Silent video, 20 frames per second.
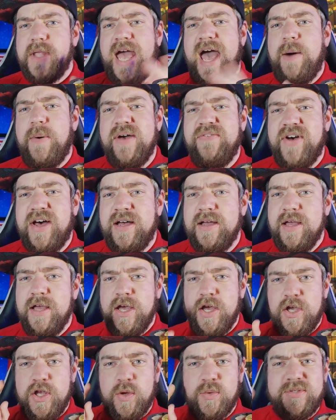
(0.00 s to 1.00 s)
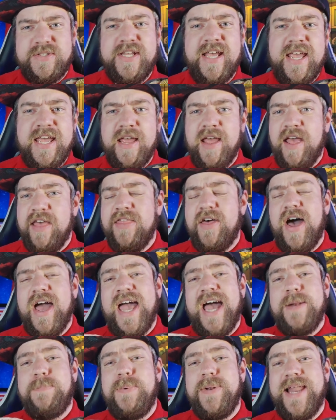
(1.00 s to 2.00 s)
However, you'll see that
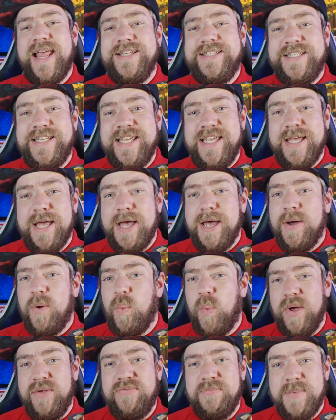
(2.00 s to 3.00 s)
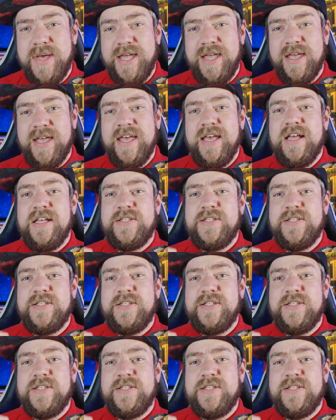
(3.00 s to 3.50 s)
I had plenty with me.